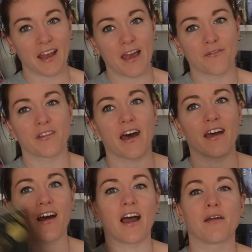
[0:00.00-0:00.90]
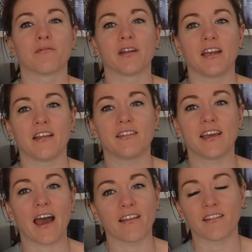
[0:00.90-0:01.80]
and for that I am reading The
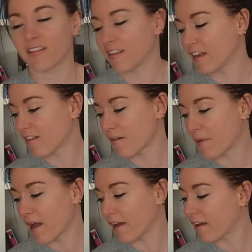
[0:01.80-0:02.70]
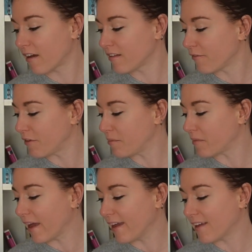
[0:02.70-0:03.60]
Atlas 6 by Olivia
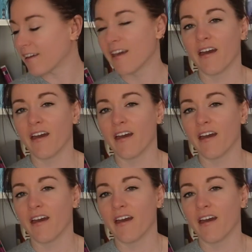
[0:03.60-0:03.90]
Blake.